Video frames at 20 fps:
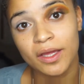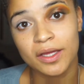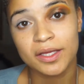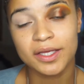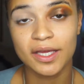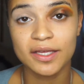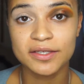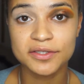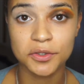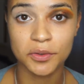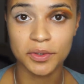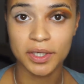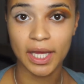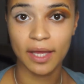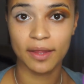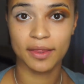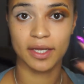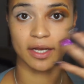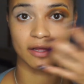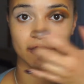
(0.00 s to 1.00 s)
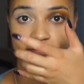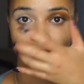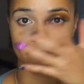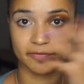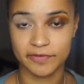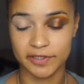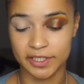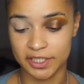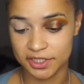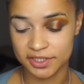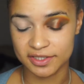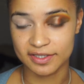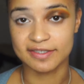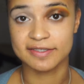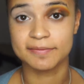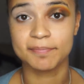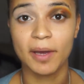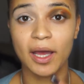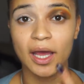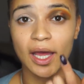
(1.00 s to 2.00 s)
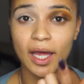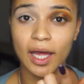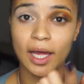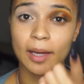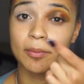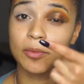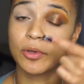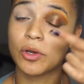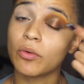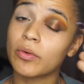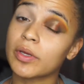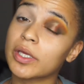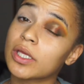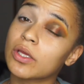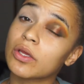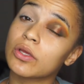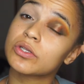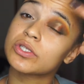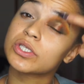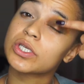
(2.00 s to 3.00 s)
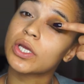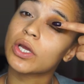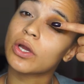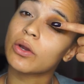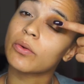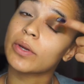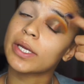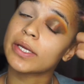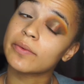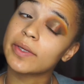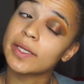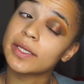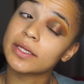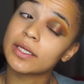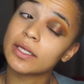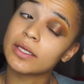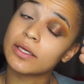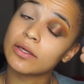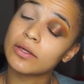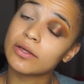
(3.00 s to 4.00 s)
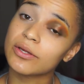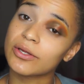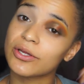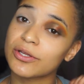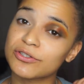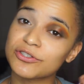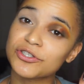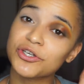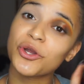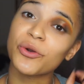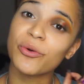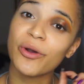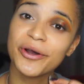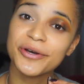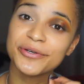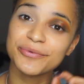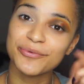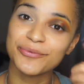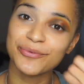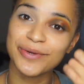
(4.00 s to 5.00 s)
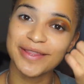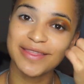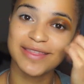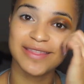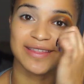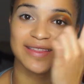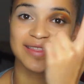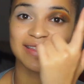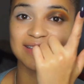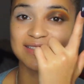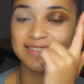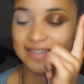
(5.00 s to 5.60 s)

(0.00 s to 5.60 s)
Okay, so now that I've finished this part, I'm going to go on with the